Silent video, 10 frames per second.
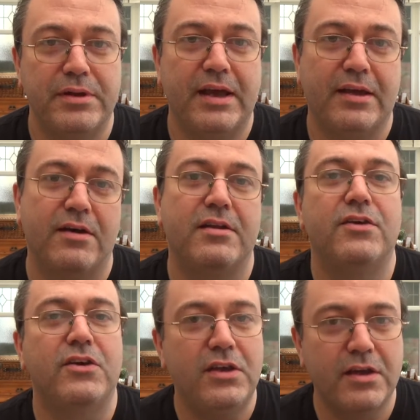and that kind of
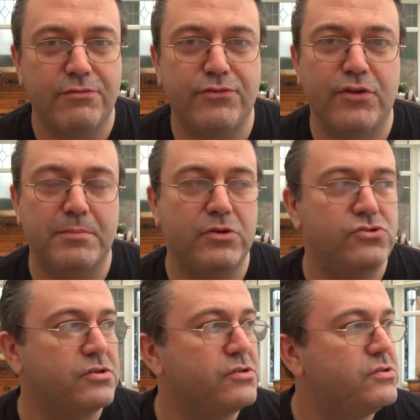thing, and you go through the
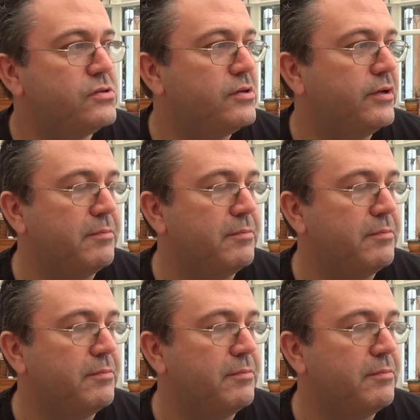motions.